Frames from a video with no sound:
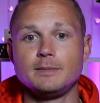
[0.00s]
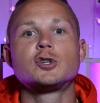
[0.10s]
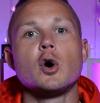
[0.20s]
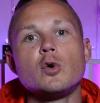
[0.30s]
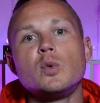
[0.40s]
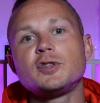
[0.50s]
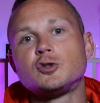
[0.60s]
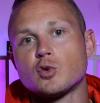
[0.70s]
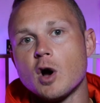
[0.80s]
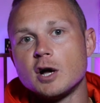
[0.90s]
Total
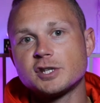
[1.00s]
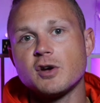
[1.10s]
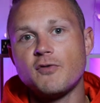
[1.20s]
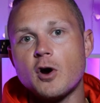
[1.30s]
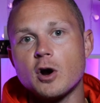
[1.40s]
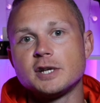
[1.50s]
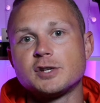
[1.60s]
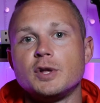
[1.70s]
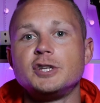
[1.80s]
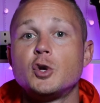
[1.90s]
withdrawals so far is
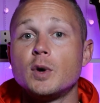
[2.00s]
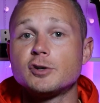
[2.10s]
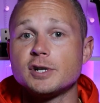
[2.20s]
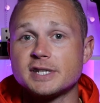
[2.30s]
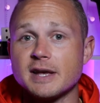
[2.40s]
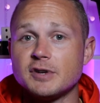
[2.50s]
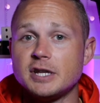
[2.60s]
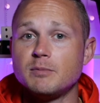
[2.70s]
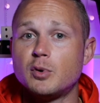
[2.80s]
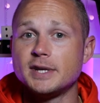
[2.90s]
only
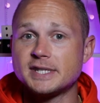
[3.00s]
217.6